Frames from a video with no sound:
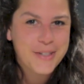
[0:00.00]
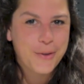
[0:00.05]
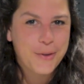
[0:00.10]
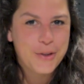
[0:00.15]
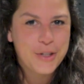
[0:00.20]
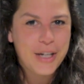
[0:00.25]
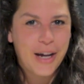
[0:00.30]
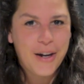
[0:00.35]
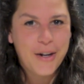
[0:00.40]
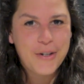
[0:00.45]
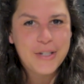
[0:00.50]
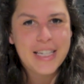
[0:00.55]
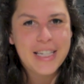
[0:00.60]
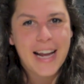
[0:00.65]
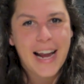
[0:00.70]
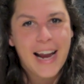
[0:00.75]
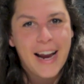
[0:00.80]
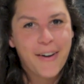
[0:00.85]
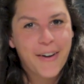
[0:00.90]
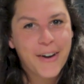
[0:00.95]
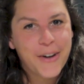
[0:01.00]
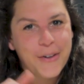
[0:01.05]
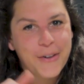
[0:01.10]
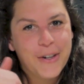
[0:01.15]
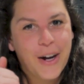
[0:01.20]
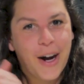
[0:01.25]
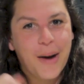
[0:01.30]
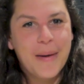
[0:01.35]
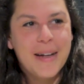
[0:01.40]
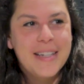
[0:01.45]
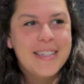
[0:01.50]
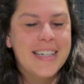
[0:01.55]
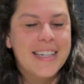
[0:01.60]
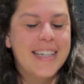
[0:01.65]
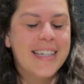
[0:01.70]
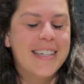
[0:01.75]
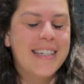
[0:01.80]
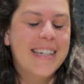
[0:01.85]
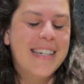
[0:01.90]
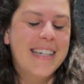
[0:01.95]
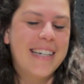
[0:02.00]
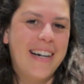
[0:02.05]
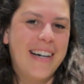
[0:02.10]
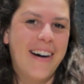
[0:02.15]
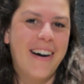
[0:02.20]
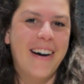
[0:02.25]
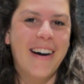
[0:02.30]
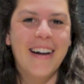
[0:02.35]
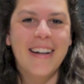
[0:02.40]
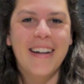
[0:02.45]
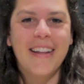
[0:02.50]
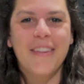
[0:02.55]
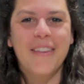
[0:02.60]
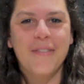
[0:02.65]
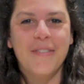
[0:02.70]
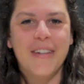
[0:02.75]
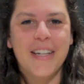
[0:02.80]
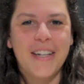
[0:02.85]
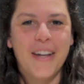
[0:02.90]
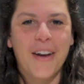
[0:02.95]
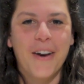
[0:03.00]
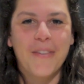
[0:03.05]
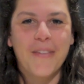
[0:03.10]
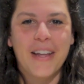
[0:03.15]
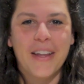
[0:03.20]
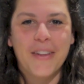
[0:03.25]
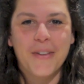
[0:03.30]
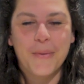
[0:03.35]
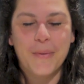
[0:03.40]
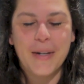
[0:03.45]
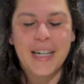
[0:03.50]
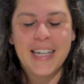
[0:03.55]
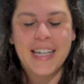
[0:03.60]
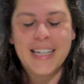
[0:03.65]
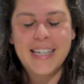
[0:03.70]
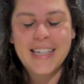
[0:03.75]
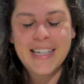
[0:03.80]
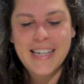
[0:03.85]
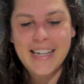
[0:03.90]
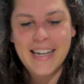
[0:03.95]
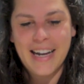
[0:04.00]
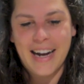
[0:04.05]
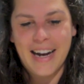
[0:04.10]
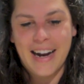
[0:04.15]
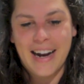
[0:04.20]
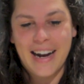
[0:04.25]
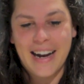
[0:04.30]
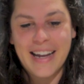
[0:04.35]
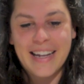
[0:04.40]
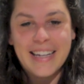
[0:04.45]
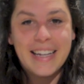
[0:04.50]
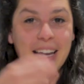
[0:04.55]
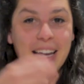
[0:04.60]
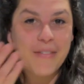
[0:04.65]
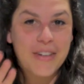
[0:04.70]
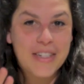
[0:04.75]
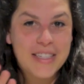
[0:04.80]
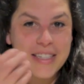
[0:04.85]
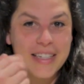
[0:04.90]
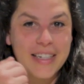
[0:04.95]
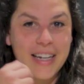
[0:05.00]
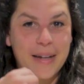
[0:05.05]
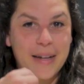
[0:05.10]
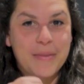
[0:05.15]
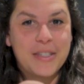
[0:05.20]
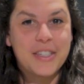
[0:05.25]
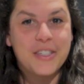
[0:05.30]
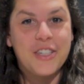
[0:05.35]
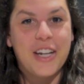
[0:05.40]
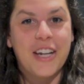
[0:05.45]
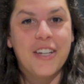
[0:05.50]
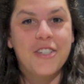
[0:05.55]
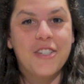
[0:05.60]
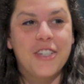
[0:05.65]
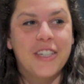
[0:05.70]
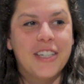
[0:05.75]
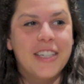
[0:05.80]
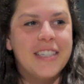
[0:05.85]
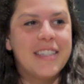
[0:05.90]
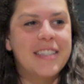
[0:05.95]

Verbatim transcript: So shout out to Aaron who commented on the video the other week uh, and gave us the name suggestion.